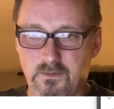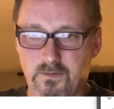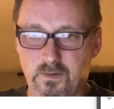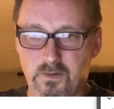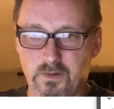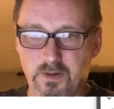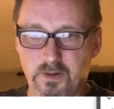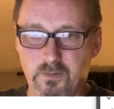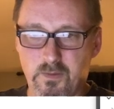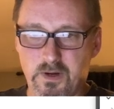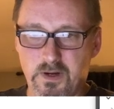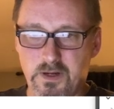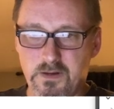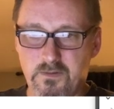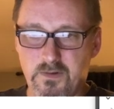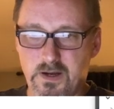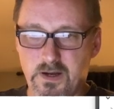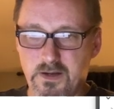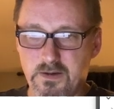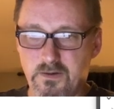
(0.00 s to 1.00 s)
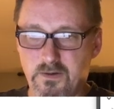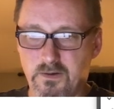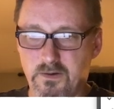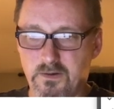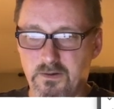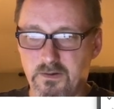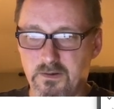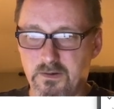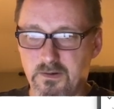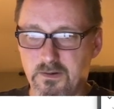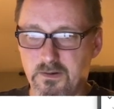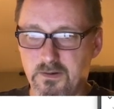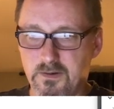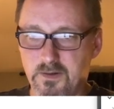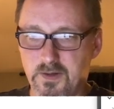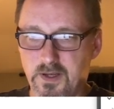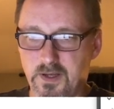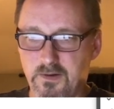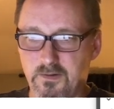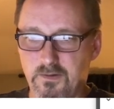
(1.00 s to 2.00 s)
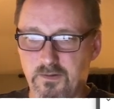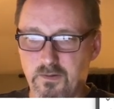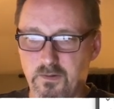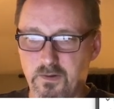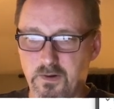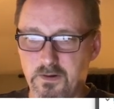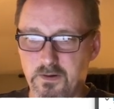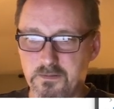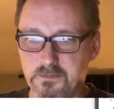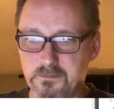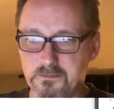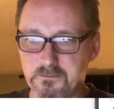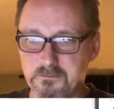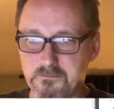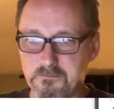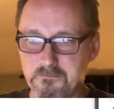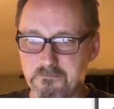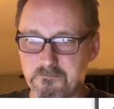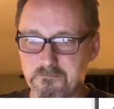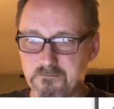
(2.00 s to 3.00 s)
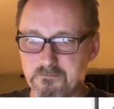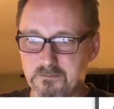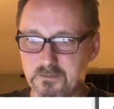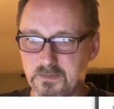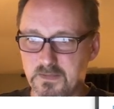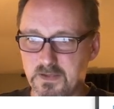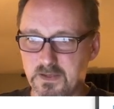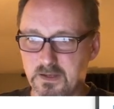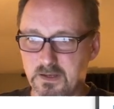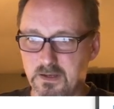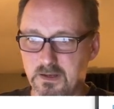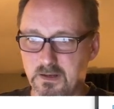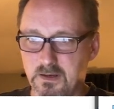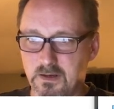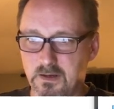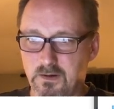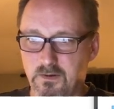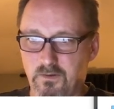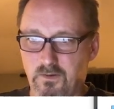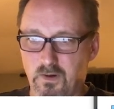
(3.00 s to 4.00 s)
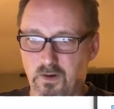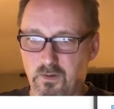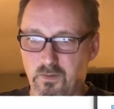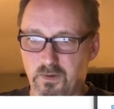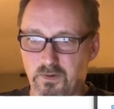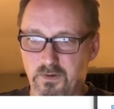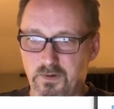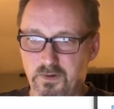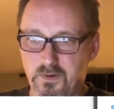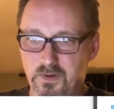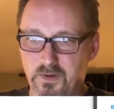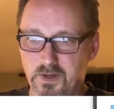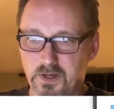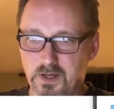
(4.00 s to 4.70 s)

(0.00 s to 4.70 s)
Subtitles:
folder where you've got your data stored. So we'll do